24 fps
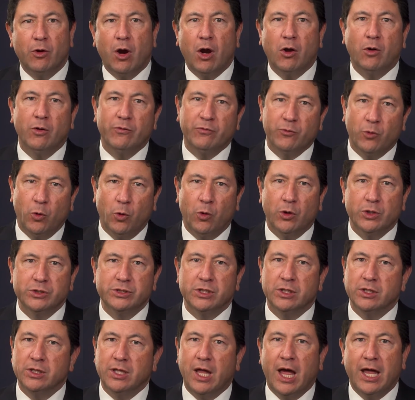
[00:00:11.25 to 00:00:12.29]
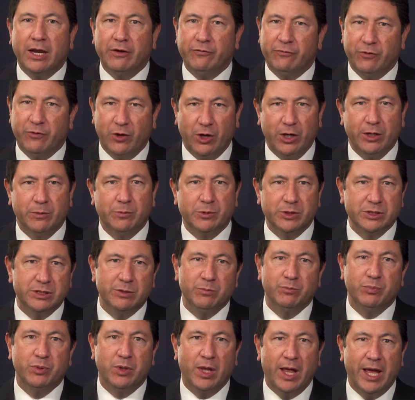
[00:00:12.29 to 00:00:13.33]
are, of course, a lot of variables
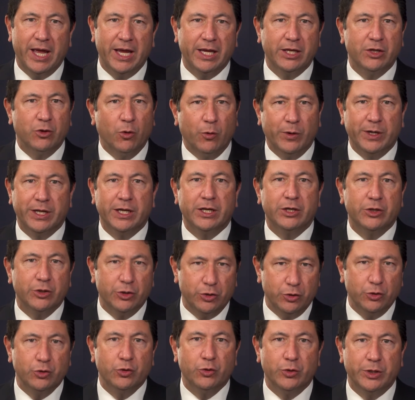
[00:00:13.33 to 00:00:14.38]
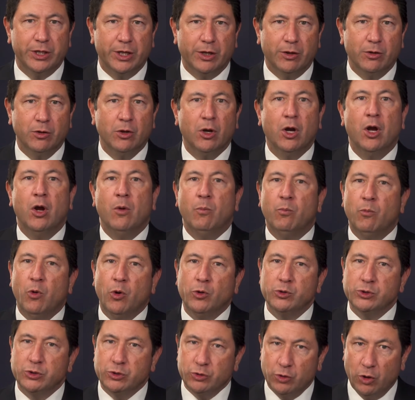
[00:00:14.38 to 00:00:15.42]
in play going into the new year,
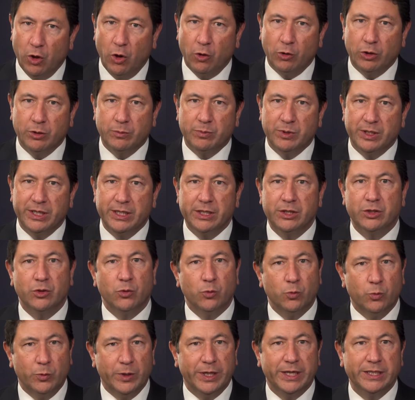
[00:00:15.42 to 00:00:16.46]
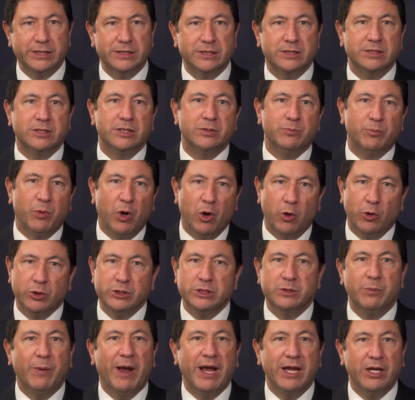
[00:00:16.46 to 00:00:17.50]
most notably the risks
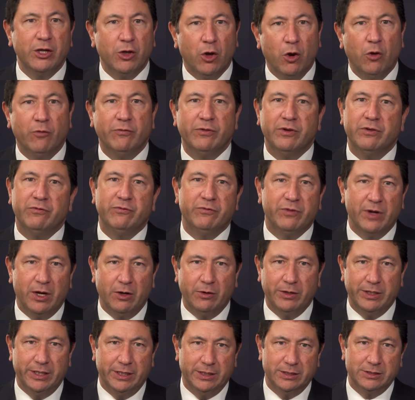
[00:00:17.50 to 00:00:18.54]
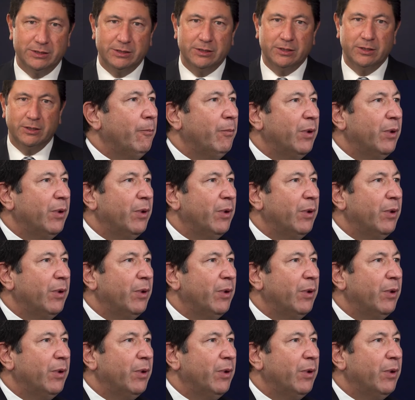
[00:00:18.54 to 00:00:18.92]
posed by COVID variants.